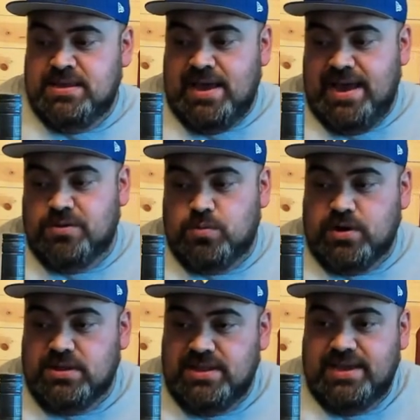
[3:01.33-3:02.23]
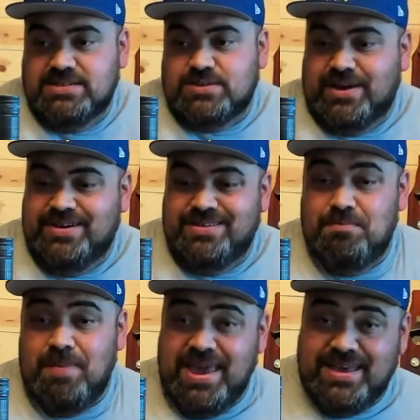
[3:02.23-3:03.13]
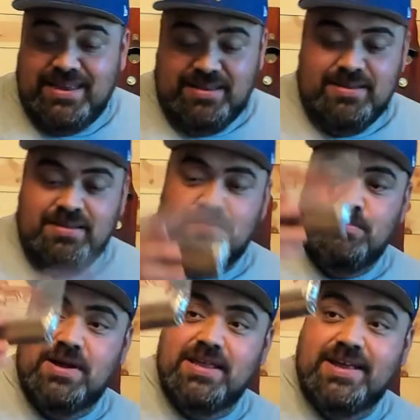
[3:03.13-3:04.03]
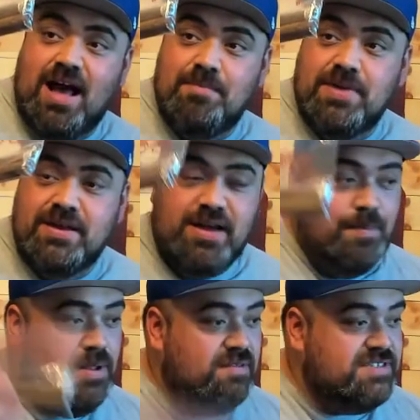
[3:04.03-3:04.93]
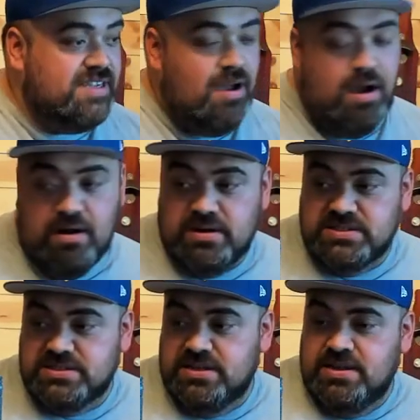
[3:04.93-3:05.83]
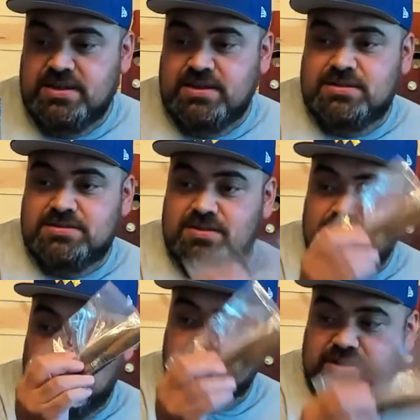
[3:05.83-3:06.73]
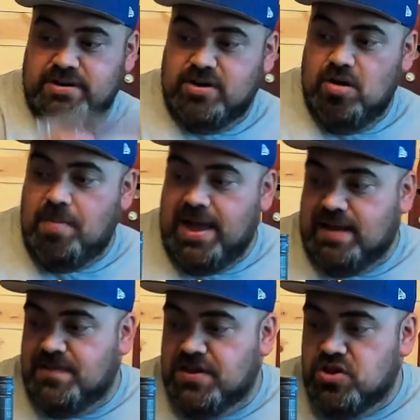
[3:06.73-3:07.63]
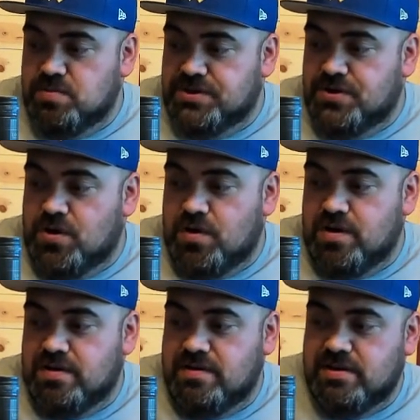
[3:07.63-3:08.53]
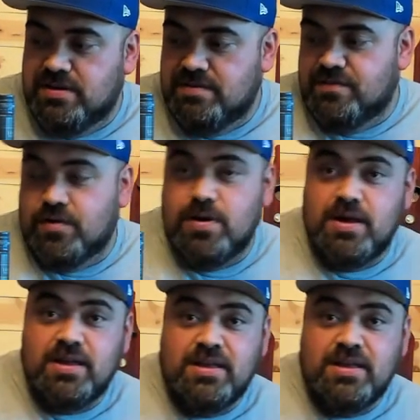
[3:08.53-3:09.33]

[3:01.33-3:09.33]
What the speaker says: I had to work late, so I couldn't make it, but he got me a couple of cigars. So those are going to go back in the humidor for